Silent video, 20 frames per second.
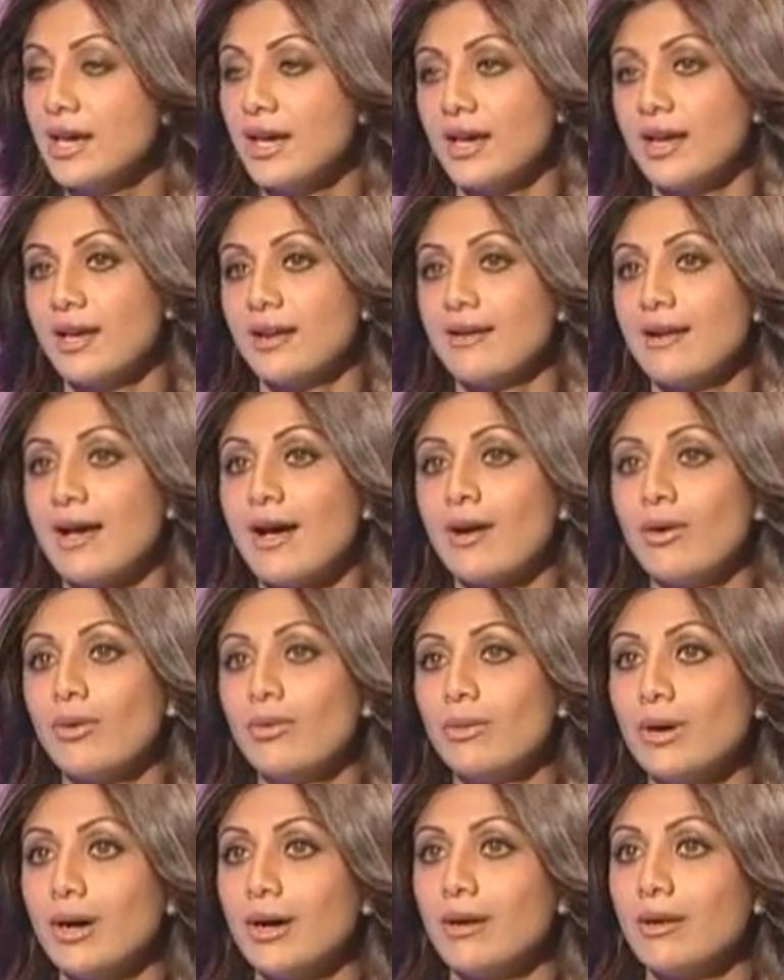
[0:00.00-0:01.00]
And
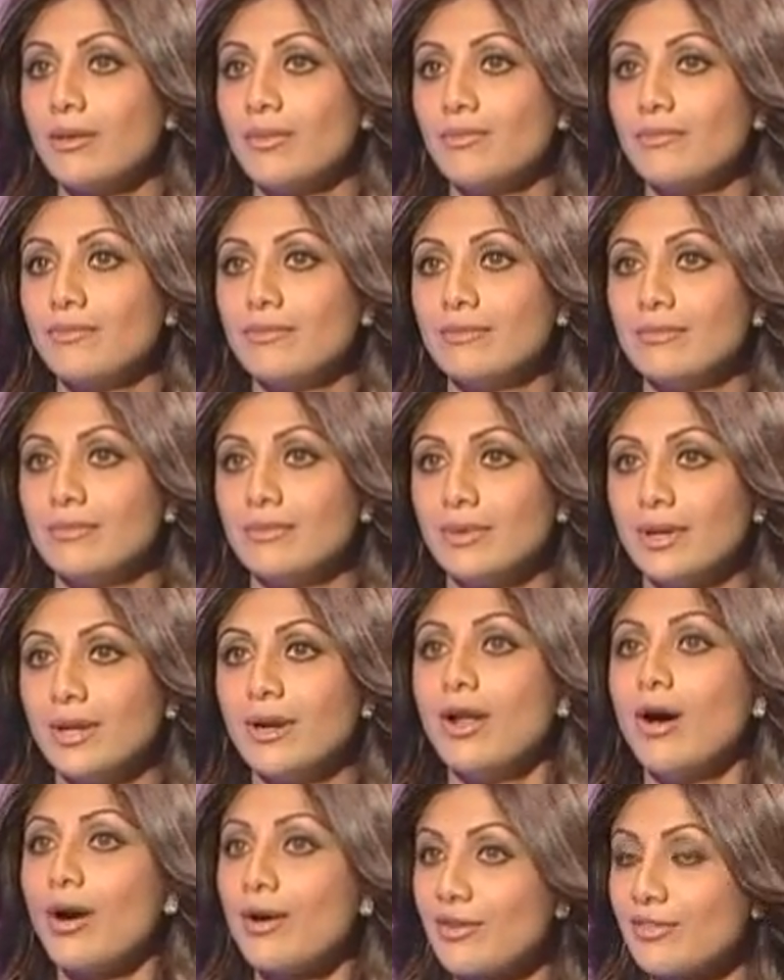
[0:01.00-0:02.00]
now a
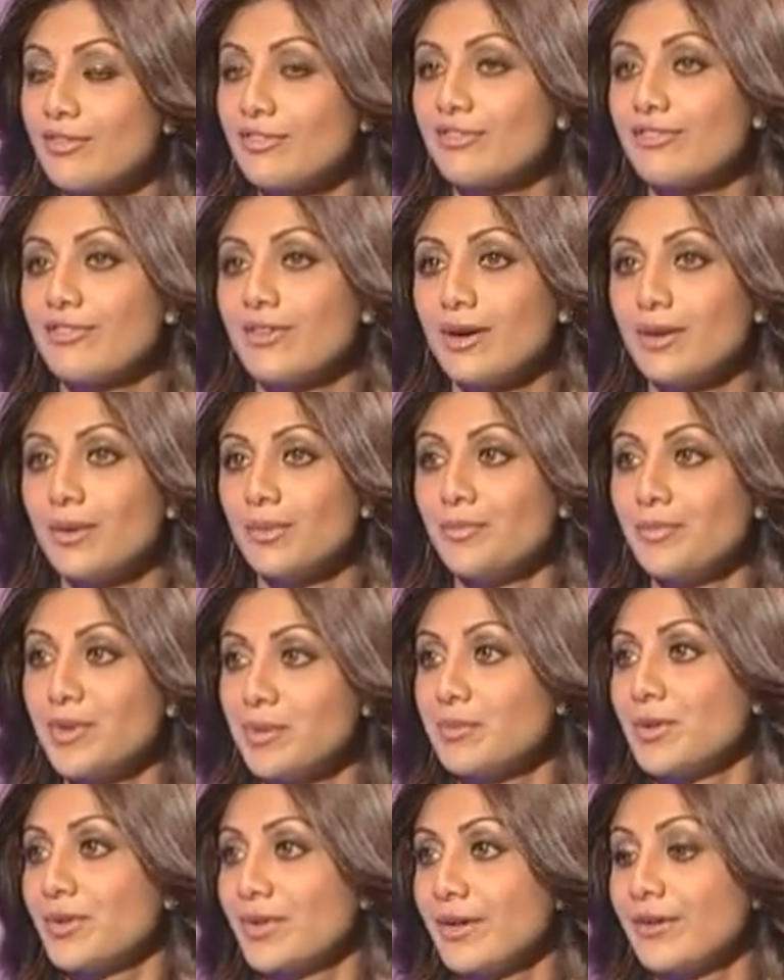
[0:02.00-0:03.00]
lot of
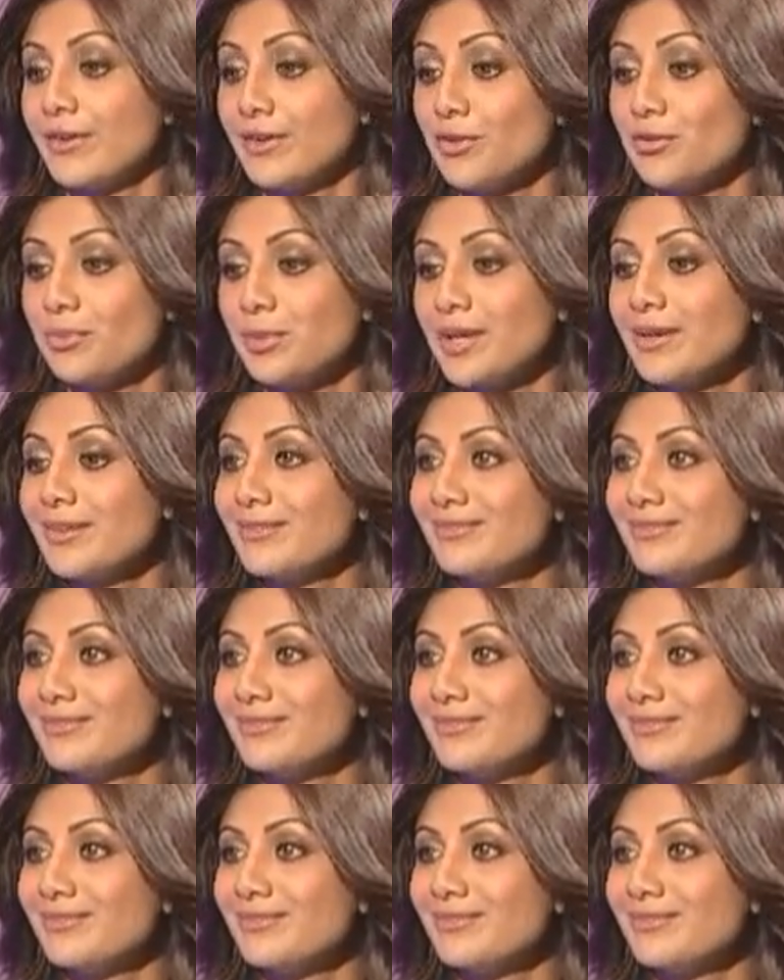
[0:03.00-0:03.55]
people here know me.